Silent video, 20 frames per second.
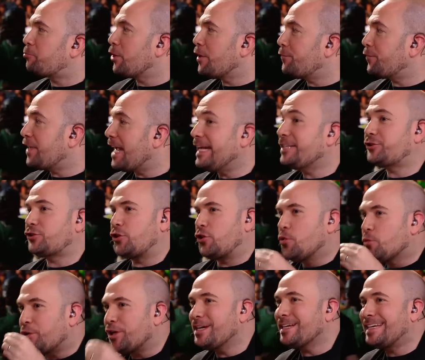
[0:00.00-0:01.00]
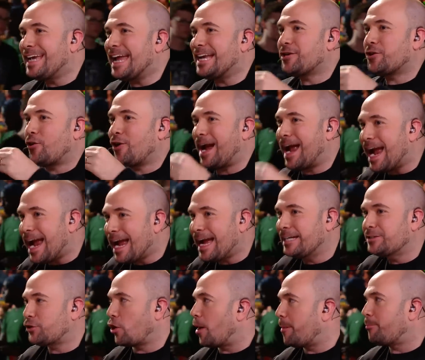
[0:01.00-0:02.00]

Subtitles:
briefcase so you can get your hands on